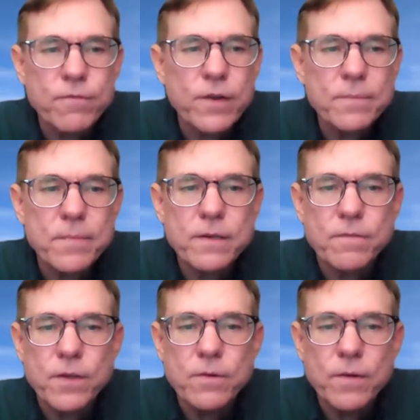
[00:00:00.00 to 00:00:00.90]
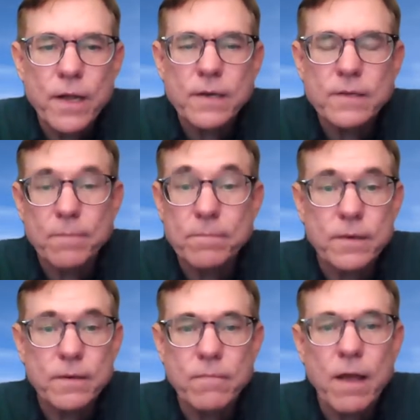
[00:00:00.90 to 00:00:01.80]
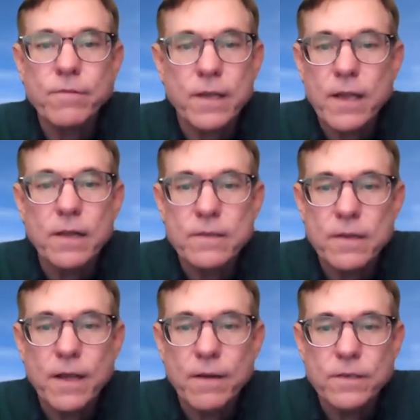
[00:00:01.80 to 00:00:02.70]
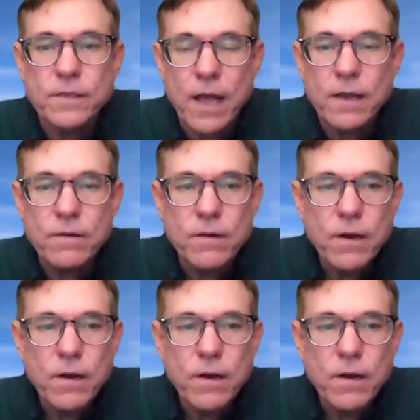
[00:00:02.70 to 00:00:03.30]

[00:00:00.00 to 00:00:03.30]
Friedman's view and accept everything else that he ever said,